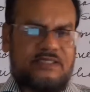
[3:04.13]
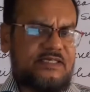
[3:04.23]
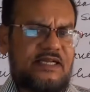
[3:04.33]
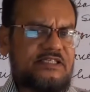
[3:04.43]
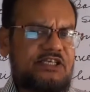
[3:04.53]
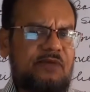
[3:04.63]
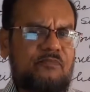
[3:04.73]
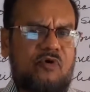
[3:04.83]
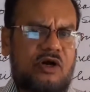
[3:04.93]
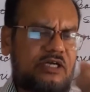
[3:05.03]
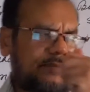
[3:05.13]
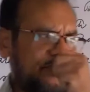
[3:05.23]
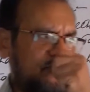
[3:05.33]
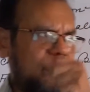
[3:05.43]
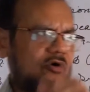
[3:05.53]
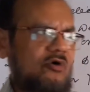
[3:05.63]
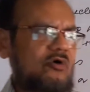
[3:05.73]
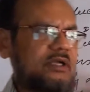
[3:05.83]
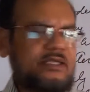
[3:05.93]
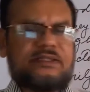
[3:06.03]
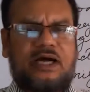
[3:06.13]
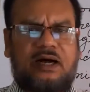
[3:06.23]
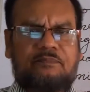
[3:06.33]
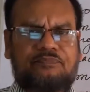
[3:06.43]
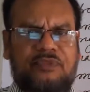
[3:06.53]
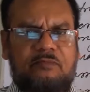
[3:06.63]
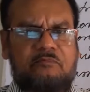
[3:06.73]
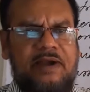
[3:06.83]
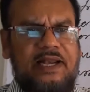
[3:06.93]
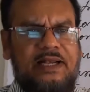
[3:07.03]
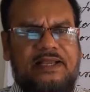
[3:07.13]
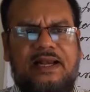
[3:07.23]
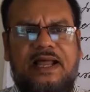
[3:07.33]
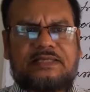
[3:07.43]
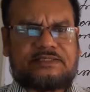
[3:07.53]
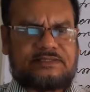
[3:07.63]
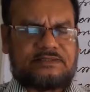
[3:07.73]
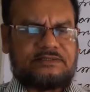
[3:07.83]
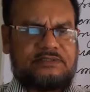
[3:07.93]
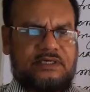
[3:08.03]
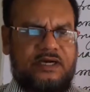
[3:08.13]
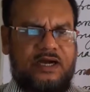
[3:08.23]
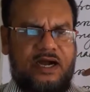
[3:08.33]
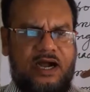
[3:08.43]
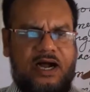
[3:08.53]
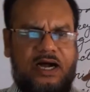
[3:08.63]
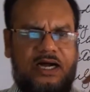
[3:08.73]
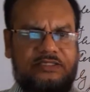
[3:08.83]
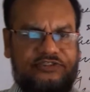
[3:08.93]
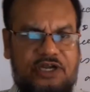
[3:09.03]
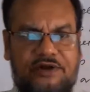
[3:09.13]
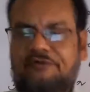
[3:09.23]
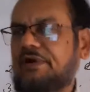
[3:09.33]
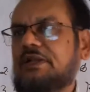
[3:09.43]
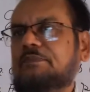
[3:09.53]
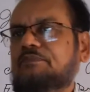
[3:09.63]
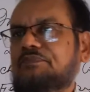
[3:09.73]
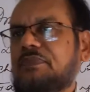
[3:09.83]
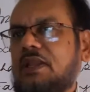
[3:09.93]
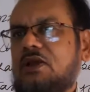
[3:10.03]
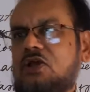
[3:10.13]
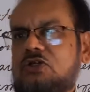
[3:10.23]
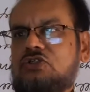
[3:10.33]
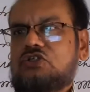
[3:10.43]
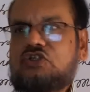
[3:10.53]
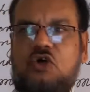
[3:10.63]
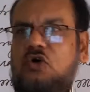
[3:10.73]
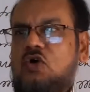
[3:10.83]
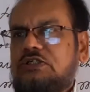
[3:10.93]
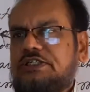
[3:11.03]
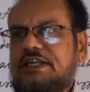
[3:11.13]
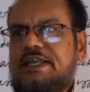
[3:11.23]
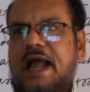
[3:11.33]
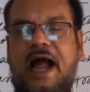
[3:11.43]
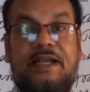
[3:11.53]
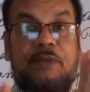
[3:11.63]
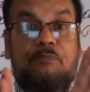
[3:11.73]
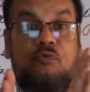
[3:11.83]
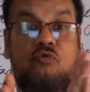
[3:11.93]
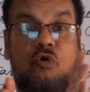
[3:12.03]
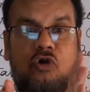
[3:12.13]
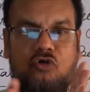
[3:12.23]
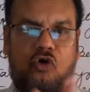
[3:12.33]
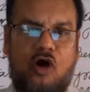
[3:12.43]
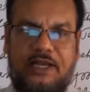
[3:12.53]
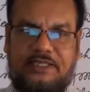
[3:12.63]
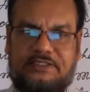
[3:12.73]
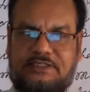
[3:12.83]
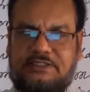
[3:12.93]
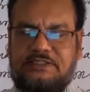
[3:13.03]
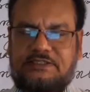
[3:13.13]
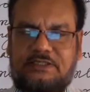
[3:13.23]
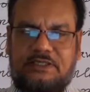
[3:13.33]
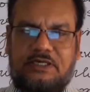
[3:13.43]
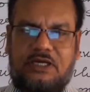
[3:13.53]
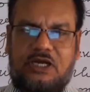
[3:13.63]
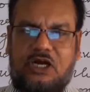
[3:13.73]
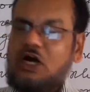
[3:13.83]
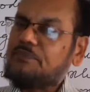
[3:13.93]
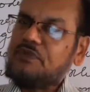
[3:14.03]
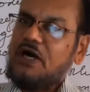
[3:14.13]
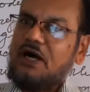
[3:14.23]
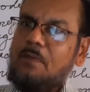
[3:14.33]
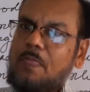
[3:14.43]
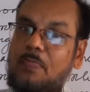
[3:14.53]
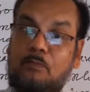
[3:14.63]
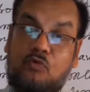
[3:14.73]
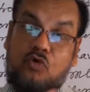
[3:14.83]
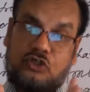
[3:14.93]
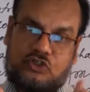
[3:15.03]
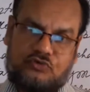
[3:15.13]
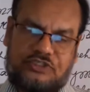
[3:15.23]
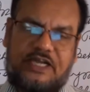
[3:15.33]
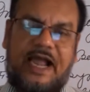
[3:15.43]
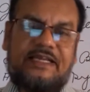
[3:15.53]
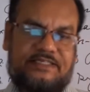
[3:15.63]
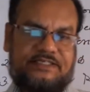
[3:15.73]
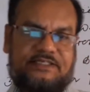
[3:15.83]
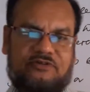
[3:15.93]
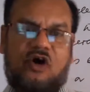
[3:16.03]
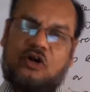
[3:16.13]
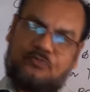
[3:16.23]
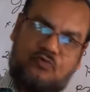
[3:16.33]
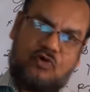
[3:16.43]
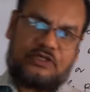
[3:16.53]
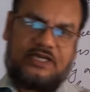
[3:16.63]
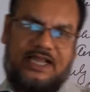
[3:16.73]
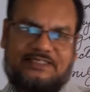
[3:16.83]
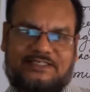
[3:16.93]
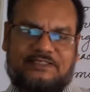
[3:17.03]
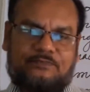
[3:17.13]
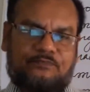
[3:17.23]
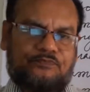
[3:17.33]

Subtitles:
Jane Austen brought up, you know, in the middle class genre. So she had a poor knowledge of the poor society or poor class.